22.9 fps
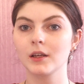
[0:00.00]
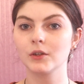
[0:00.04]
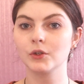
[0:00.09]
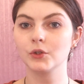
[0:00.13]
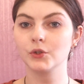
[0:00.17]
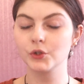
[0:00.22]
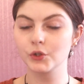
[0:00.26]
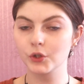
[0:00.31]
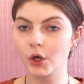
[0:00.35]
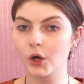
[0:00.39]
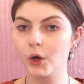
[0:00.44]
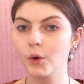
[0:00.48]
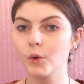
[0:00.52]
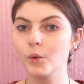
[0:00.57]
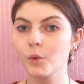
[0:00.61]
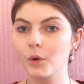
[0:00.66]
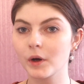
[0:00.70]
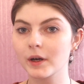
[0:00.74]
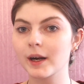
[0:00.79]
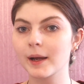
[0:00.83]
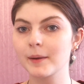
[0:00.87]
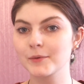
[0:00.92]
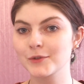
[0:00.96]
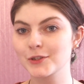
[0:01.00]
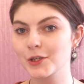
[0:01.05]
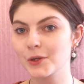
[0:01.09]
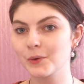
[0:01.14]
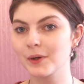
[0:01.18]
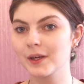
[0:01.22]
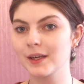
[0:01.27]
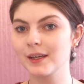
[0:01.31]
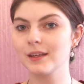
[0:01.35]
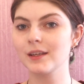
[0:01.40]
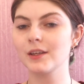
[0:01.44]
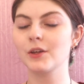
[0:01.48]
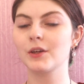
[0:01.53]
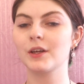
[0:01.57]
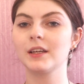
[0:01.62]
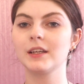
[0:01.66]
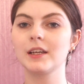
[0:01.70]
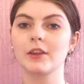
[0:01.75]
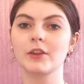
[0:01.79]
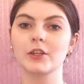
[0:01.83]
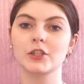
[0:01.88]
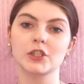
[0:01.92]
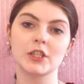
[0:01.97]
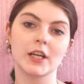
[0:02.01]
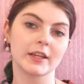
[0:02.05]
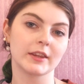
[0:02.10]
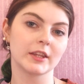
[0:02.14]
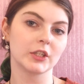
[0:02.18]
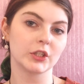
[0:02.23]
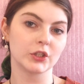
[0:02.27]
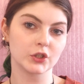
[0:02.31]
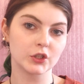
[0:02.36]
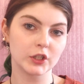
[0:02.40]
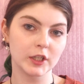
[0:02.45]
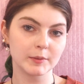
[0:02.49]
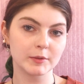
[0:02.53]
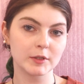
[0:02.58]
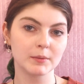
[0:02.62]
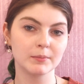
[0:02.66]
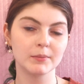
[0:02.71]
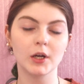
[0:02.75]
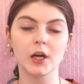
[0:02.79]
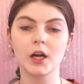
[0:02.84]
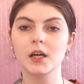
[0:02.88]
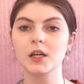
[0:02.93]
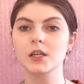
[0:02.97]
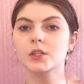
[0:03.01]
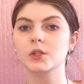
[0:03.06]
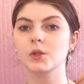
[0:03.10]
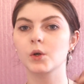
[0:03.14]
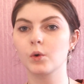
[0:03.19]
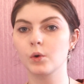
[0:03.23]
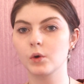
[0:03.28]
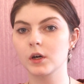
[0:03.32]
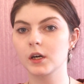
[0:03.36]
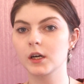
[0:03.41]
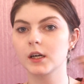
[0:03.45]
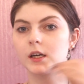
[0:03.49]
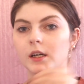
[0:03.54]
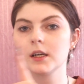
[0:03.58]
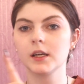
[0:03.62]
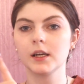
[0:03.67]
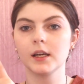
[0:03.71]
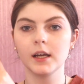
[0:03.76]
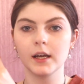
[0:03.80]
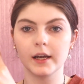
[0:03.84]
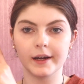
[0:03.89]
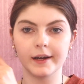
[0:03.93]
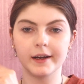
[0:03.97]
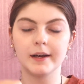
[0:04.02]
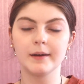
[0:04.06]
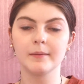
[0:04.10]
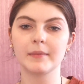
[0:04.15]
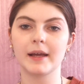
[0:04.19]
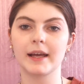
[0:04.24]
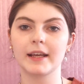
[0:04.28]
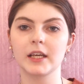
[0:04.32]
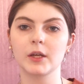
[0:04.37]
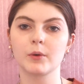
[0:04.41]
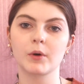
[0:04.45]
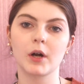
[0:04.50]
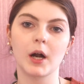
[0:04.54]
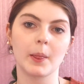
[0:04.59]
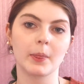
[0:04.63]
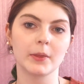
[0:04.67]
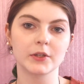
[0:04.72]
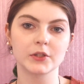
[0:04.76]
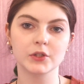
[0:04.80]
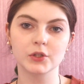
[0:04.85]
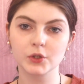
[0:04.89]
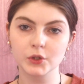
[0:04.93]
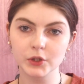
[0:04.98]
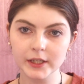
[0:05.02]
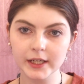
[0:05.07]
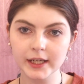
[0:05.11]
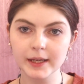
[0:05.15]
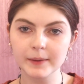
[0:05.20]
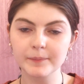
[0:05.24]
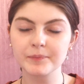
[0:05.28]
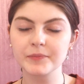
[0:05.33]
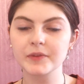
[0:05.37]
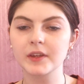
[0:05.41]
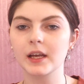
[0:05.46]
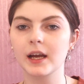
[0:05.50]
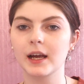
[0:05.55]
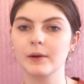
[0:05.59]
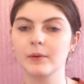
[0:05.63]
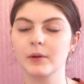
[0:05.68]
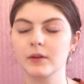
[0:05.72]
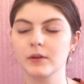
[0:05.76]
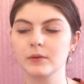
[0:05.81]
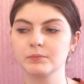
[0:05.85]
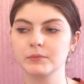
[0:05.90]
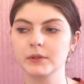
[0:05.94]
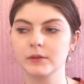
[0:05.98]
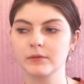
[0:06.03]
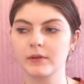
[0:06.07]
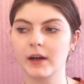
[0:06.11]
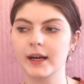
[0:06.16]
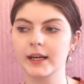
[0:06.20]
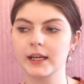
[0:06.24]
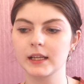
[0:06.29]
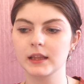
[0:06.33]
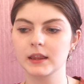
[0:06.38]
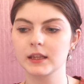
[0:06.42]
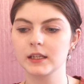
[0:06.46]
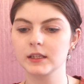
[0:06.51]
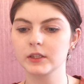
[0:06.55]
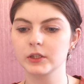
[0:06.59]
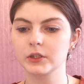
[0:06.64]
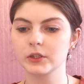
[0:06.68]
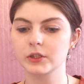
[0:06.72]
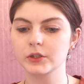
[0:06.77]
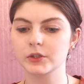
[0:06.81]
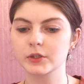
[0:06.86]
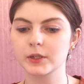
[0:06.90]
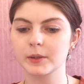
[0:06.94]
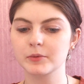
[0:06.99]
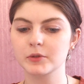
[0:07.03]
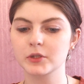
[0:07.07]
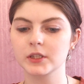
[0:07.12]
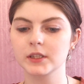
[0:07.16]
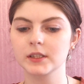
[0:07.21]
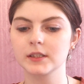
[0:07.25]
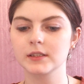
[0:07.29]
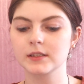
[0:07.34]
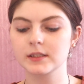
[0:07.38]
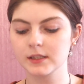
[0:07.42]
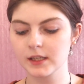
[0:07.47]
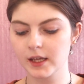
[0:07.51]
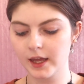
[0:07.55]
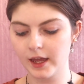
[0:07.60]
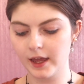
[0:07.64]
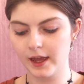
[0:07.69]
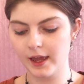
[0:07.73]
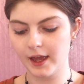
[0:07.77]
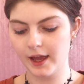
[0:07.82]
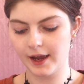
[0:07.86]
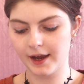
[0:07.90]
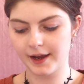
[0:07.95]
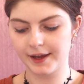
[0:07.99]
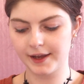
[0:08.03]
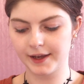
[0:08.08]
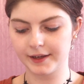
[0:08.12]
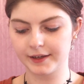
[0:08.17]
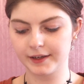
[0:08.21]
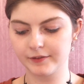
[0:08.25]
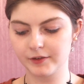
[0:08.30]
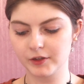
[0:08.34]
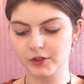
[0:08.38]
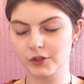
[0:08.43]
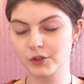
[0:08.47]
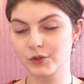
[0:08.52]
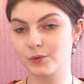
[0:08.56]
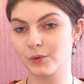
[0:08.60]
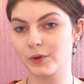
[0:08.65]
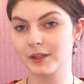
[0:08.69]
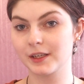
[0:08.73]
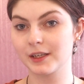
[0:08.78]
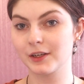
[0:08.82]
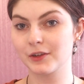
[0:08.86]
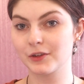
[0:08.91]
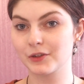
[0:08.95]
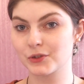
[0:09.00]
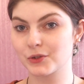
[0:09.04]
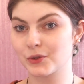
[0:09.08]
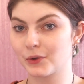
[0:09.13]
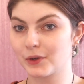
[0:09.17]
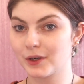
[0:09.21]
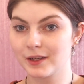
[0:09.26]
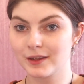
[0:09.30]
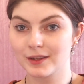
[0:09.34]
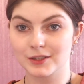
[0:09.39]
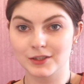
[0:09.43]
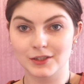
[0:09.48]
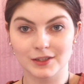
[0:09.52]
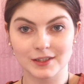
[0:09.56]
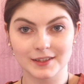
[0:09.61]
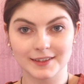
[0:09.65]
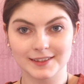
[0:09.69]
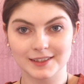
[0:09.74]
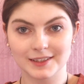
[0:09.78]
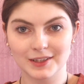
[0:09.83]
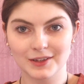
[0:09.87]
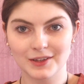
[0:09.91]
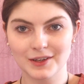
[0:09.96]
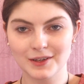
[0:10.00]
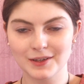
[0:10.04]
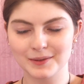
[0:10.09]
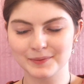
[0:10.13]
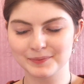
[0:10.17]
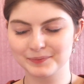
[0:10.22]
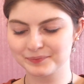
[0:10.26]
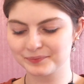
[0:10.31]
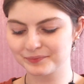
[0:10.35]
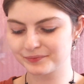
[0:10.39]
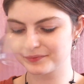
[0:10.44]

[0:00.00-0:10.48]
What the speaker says: know what I'm doing, you can either check the description box or anywhere on the screen. I will be writing the little descriptions, and if you just want to hear the story, then just listen along.